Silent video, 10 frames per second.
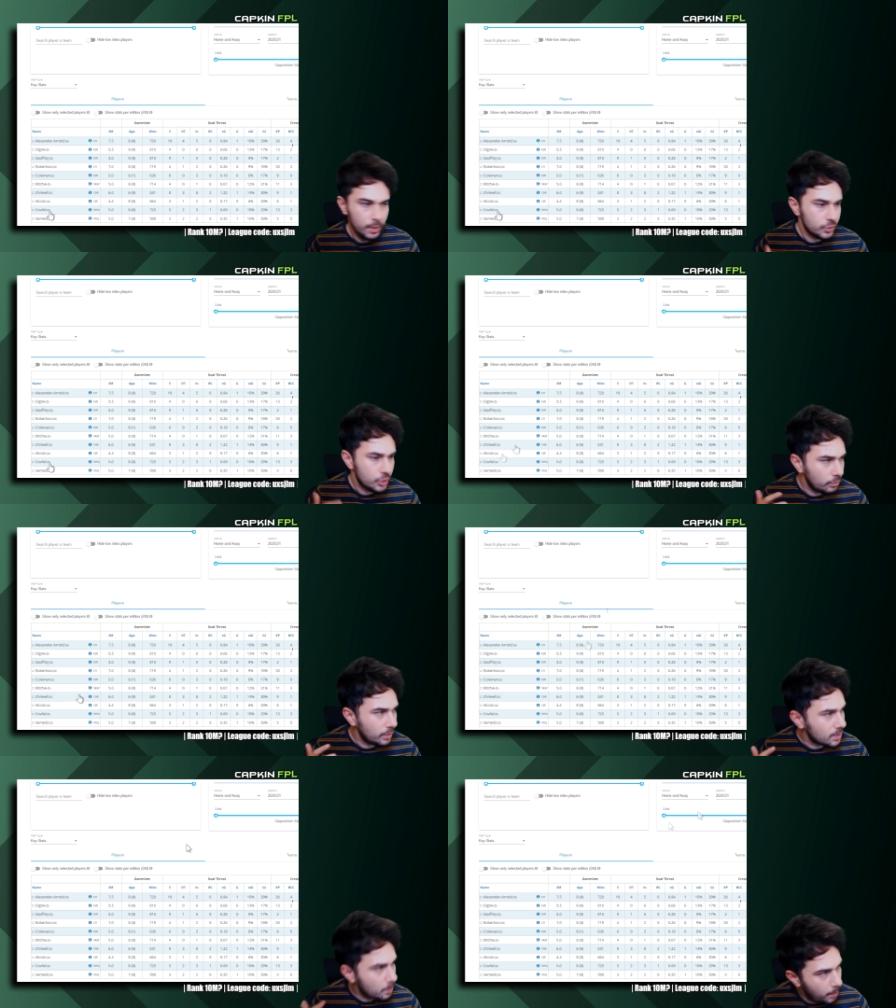So
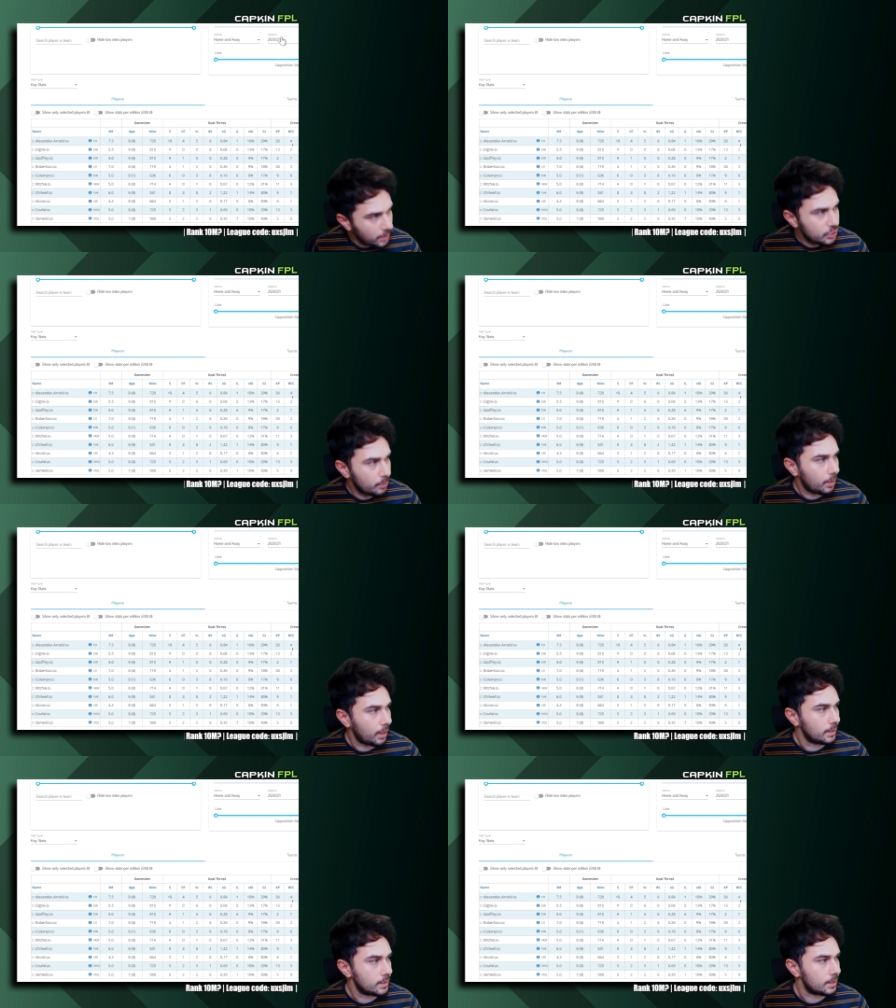there's a bunch of
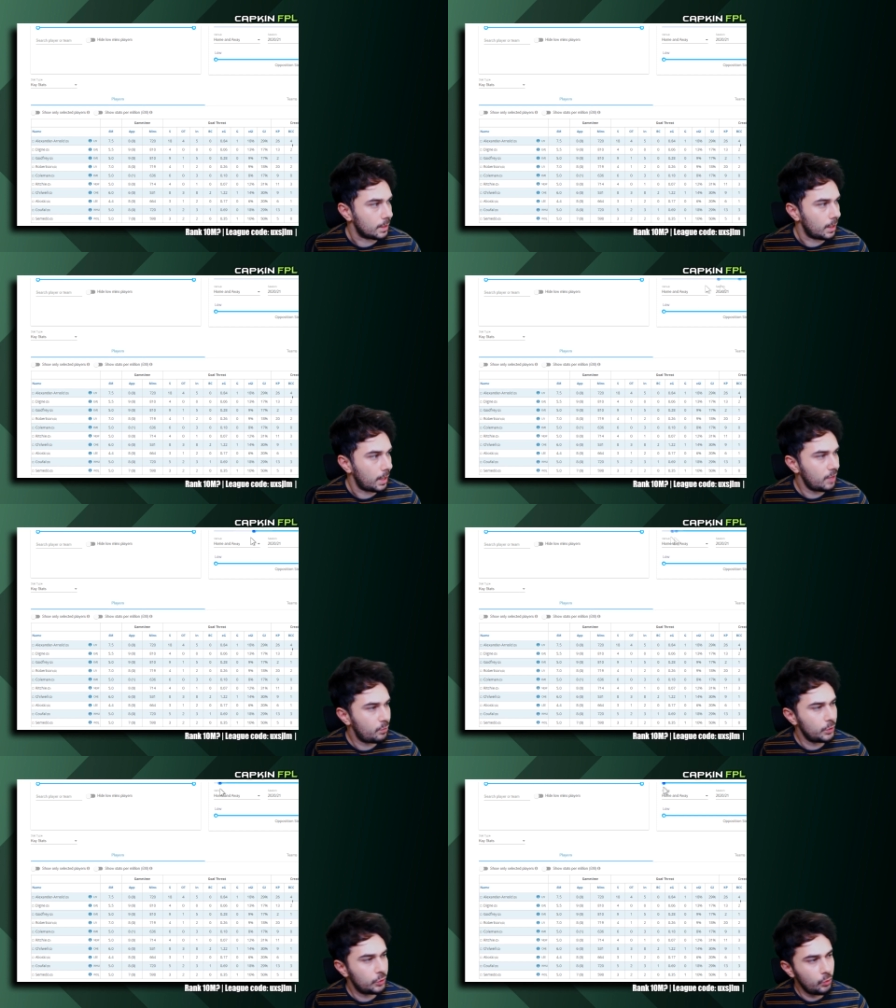players here. And if
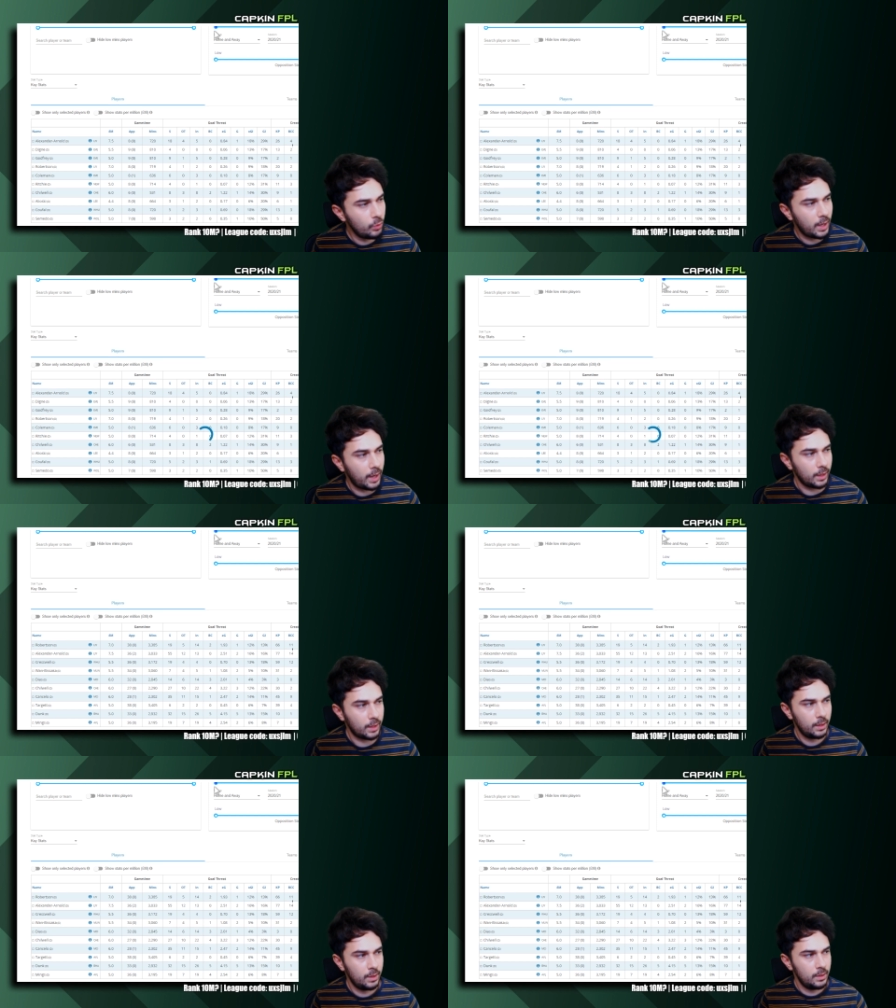we do
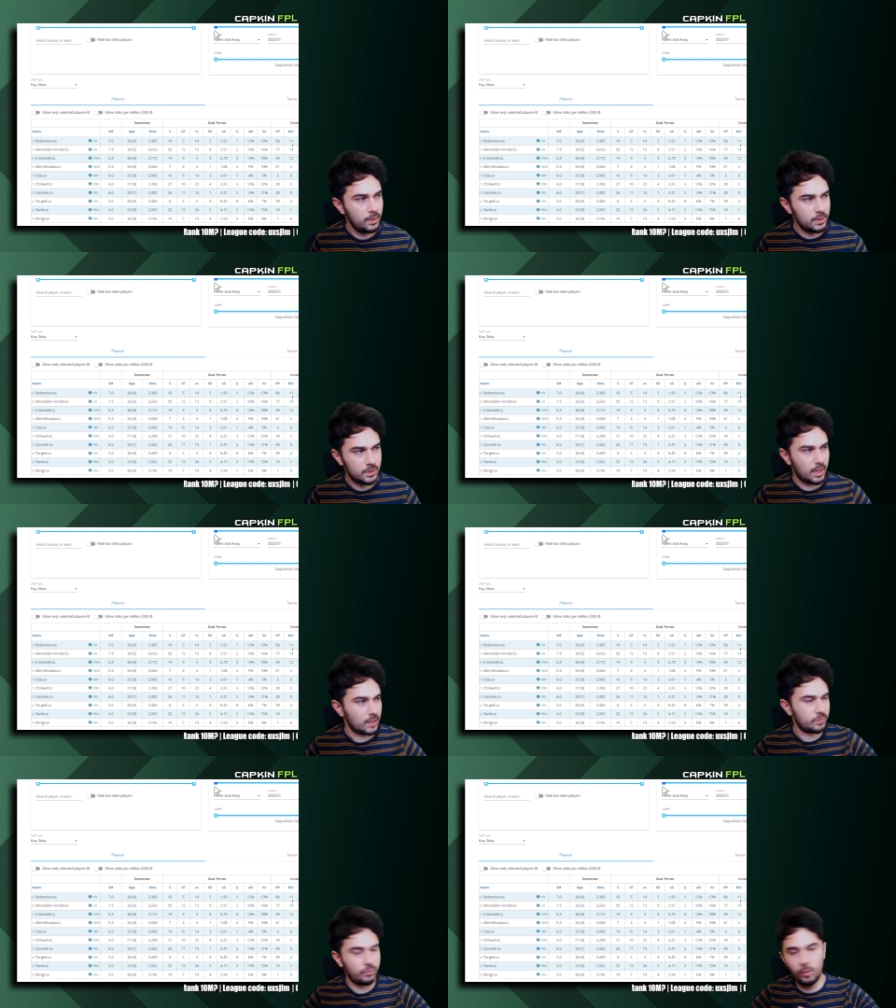like
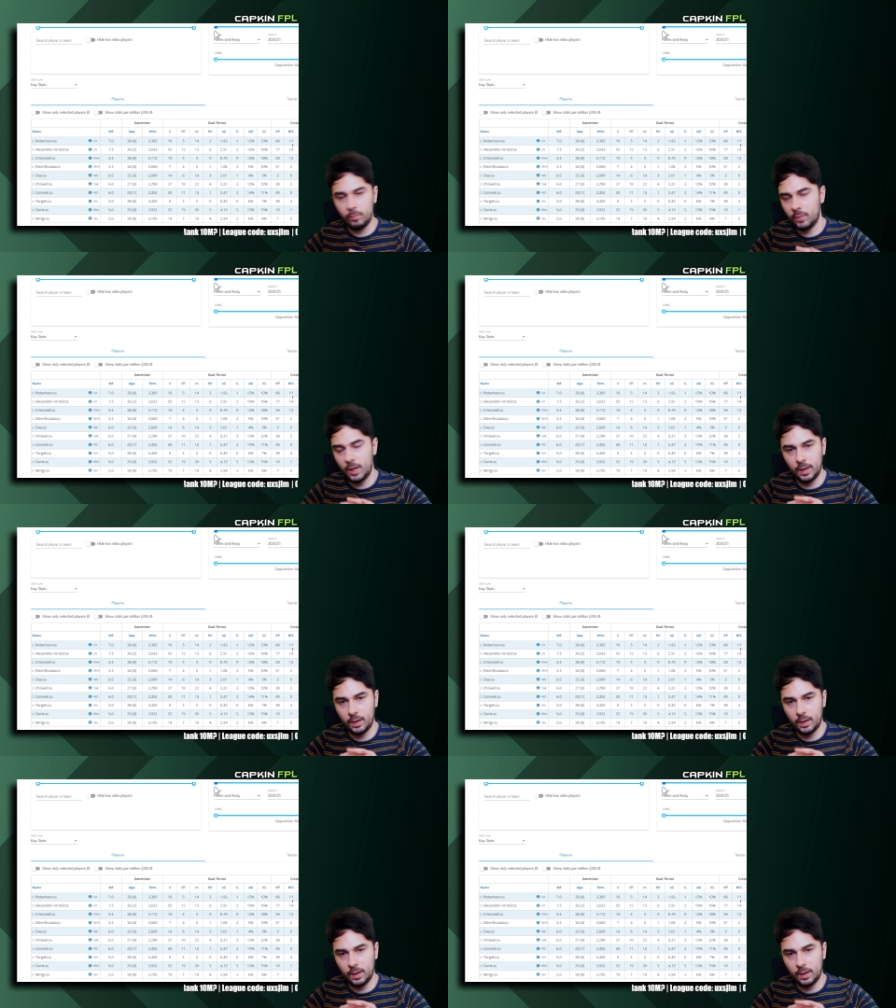stats from like